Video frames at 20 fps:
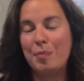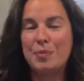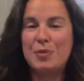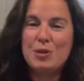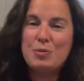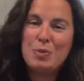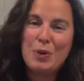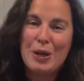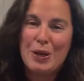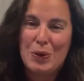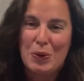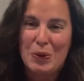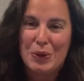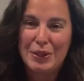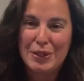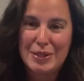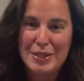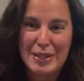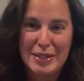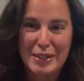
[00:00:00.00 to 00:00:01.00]
It's pretty cool
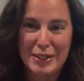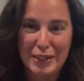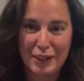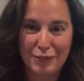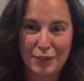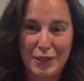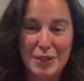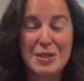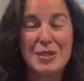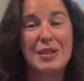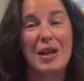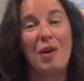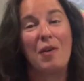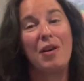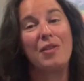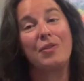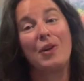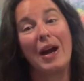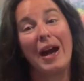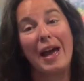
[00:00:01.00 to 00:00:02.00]
to see the difference.
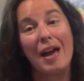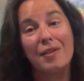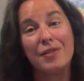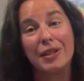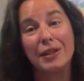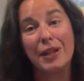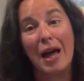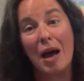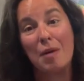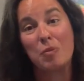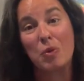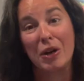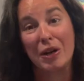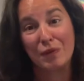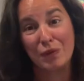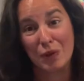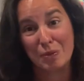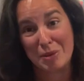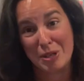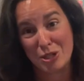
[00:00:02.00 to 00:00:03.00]
However, I have a lot more
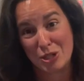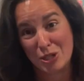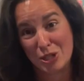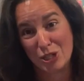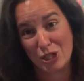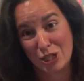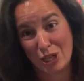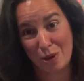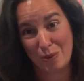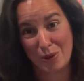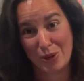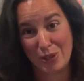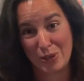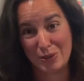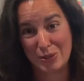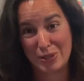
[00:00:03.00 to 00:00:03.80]
information to share with you